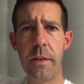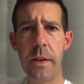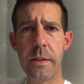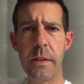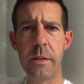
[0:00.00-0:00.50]

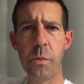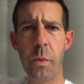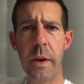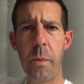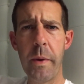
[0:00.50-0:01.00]
this is
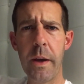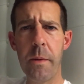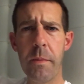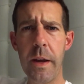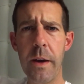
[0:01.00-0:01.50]
when I wake
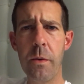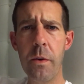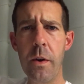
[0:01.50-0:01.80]
up now.